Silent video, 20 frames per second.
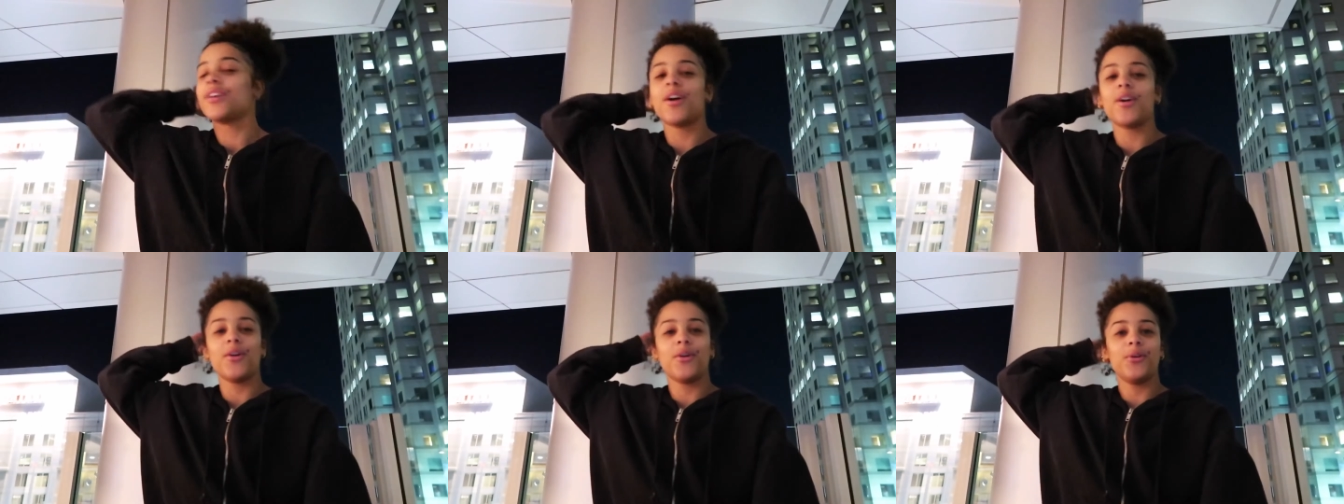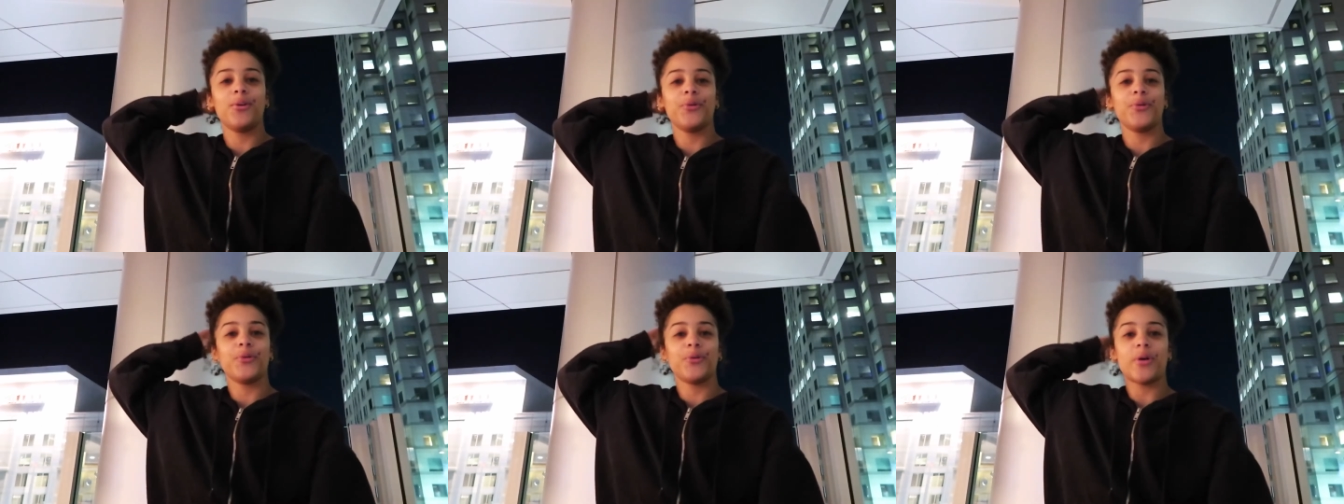
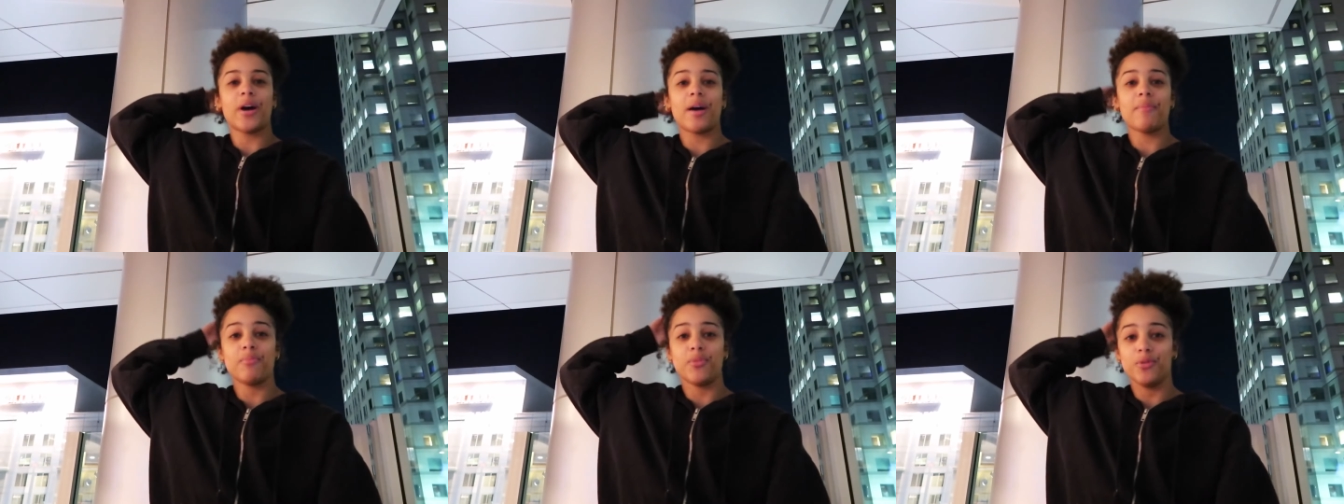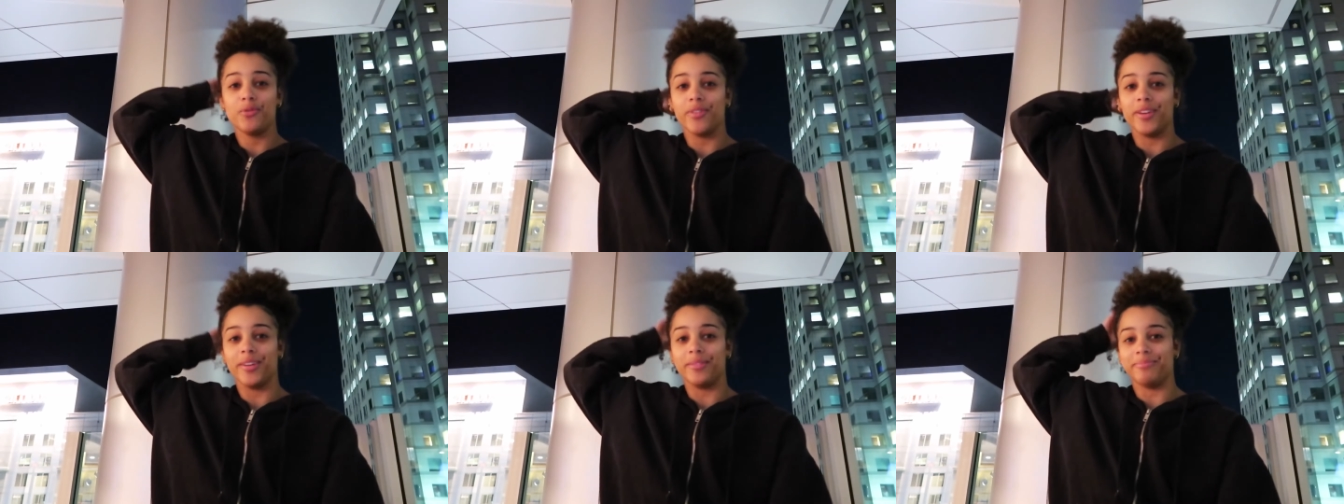So I'm
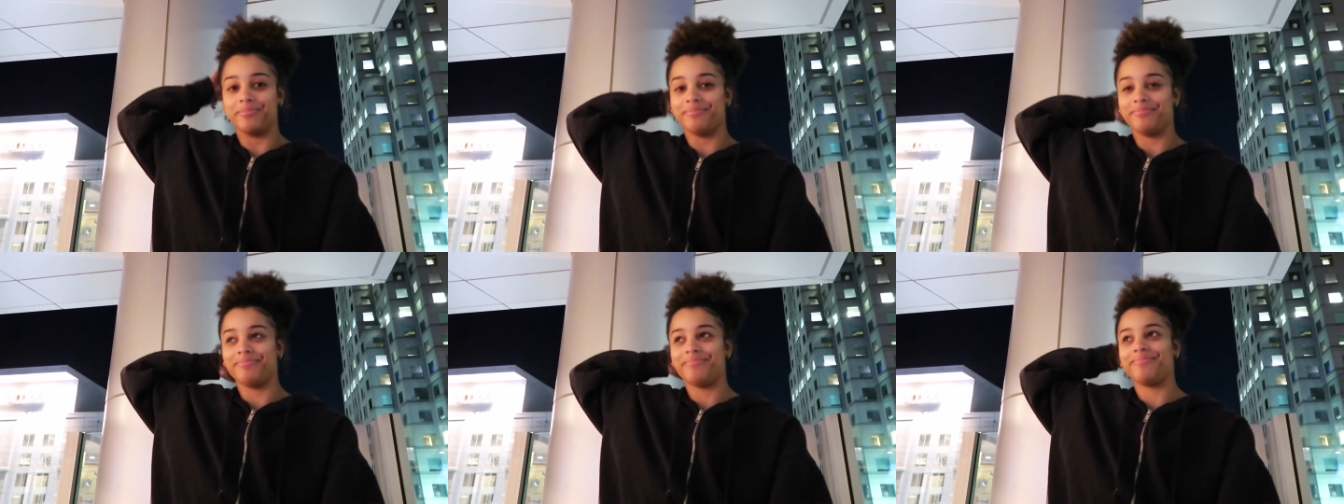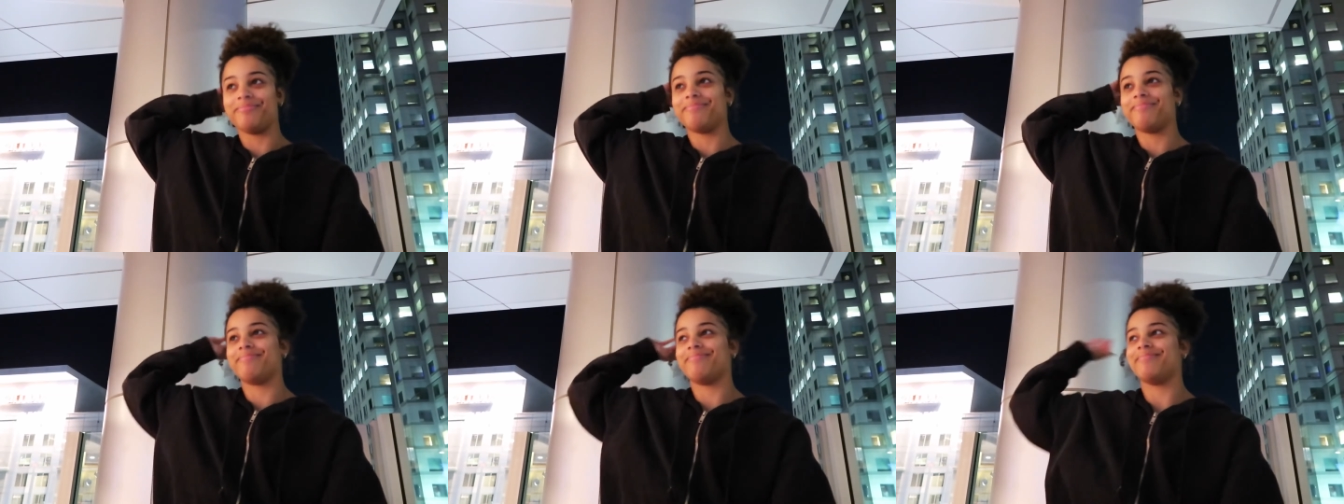moving
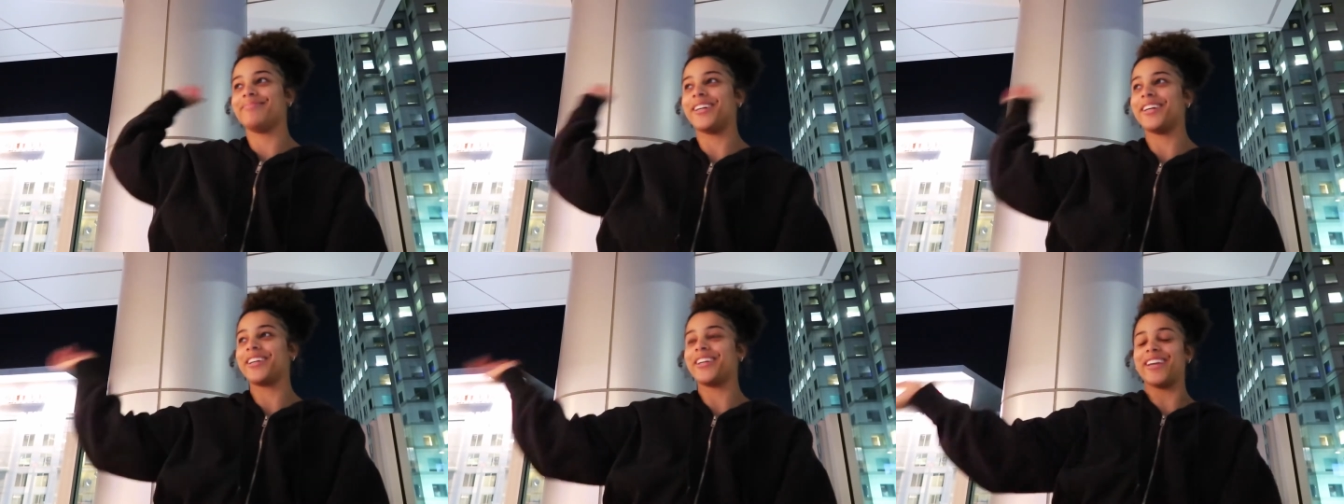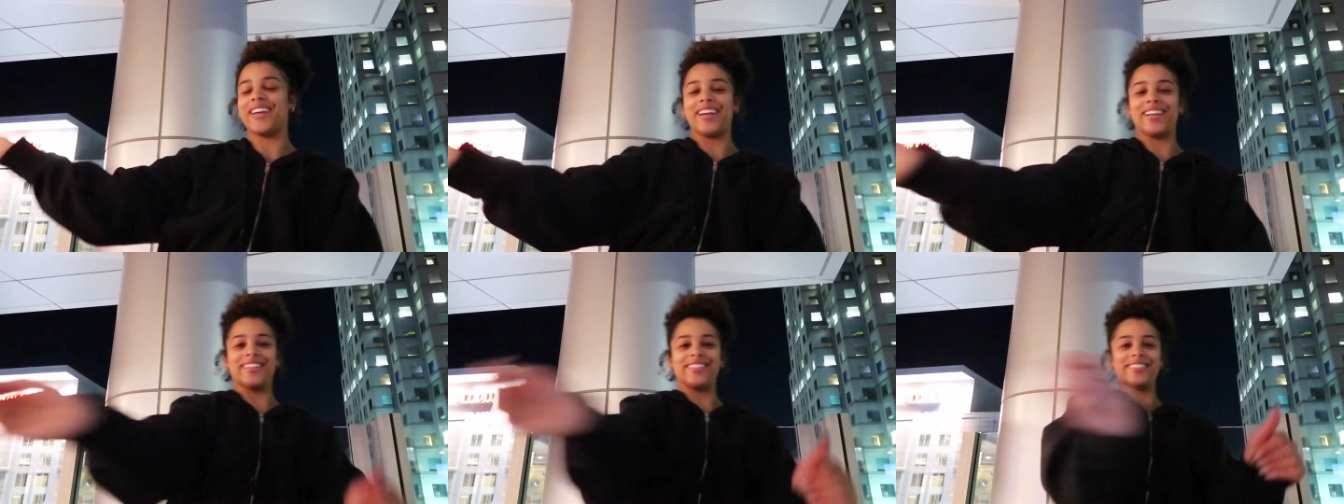
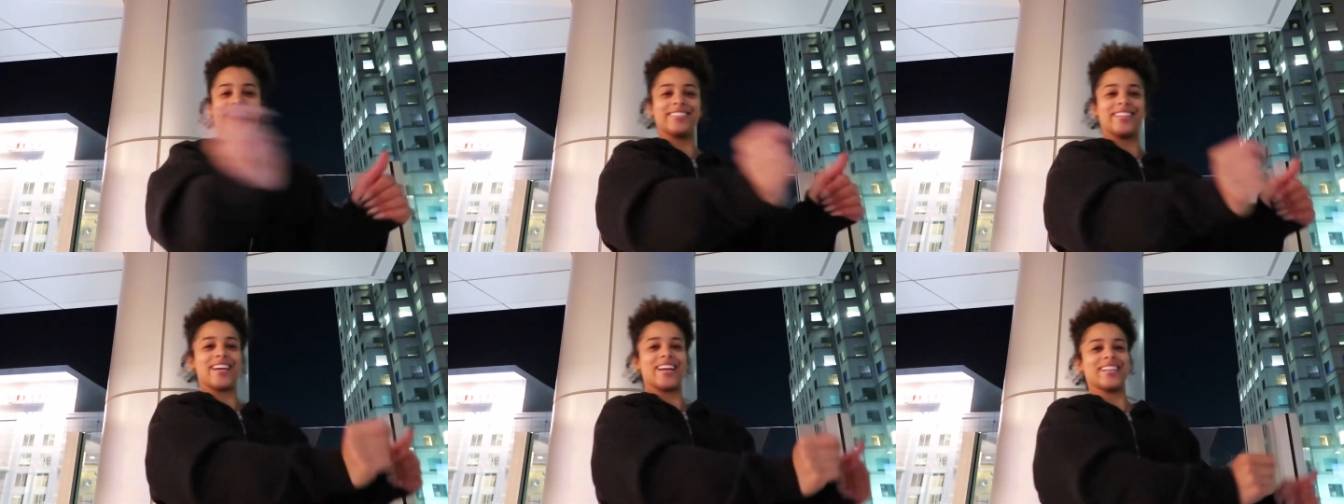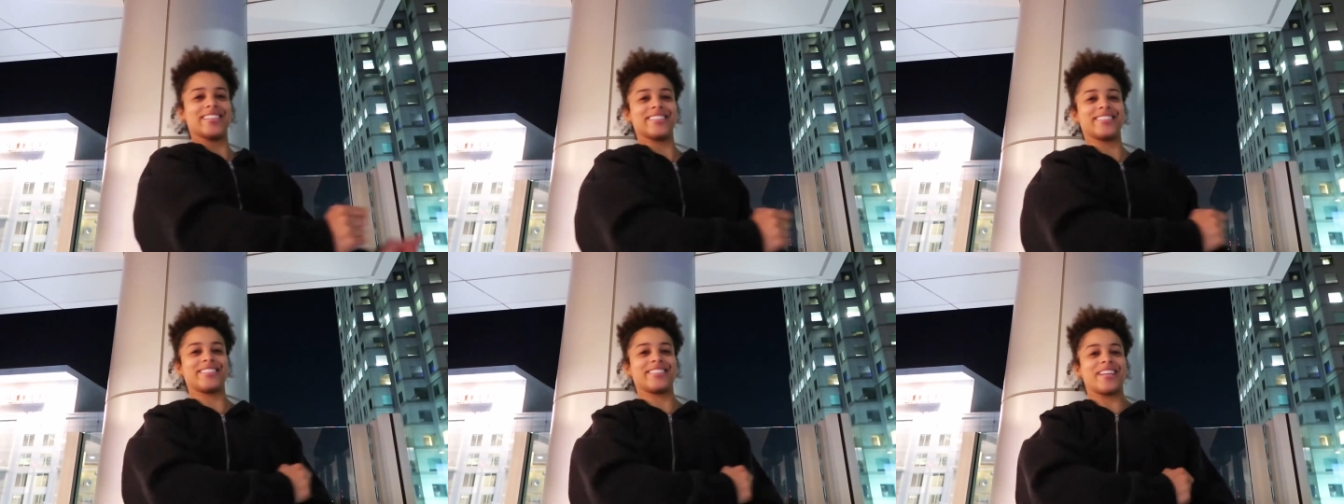again.
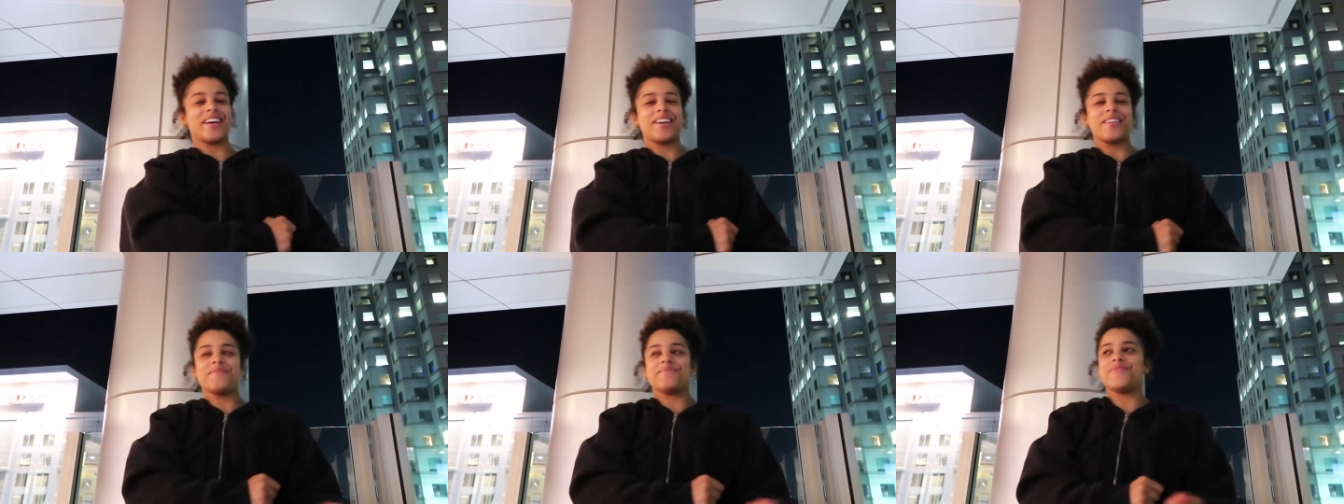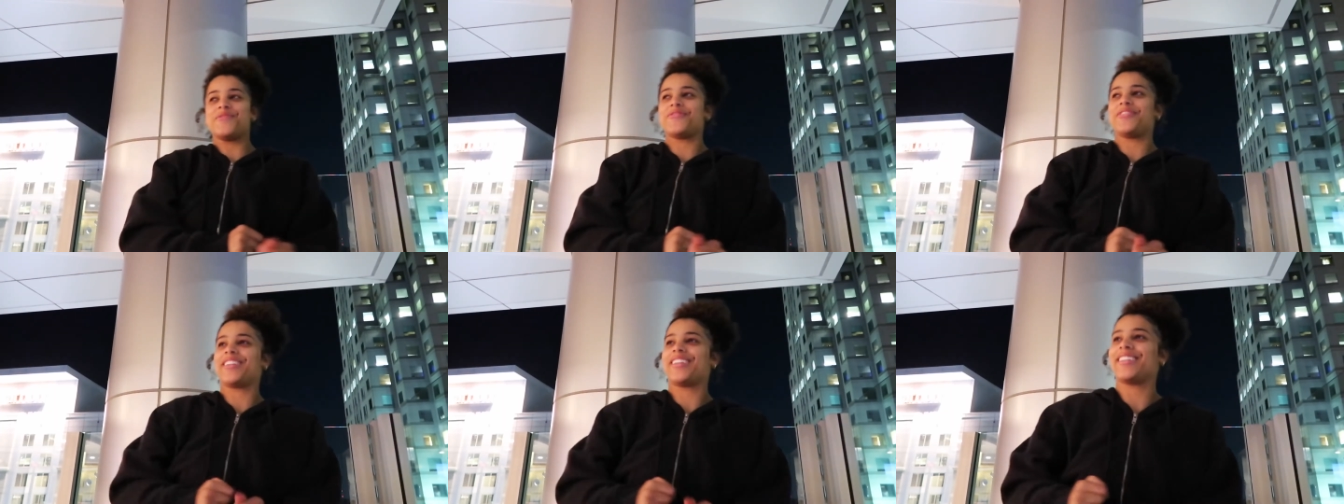Yes, I am
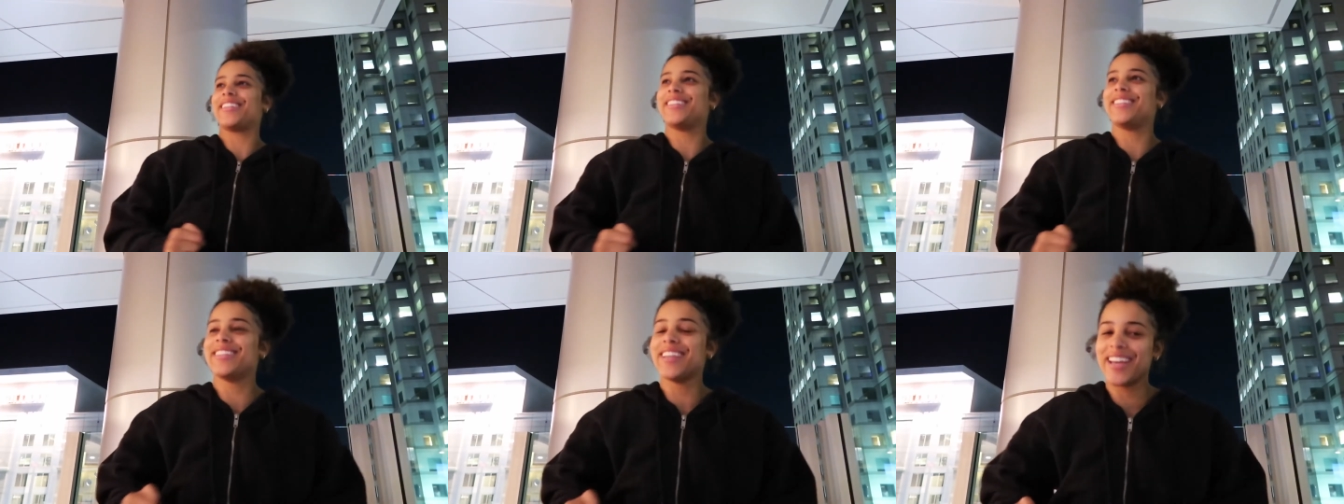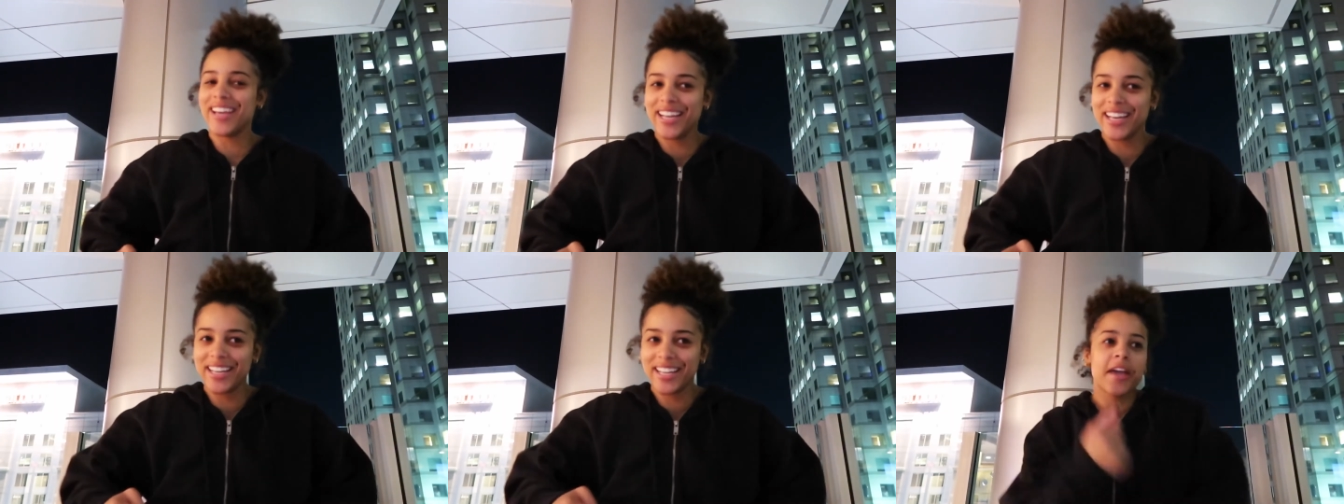moving
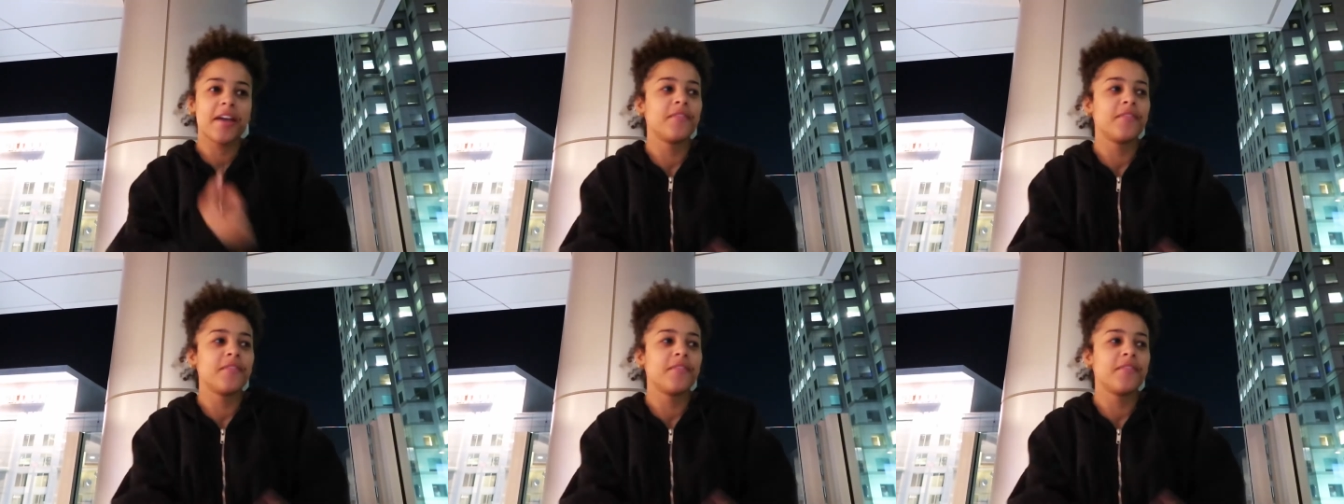again.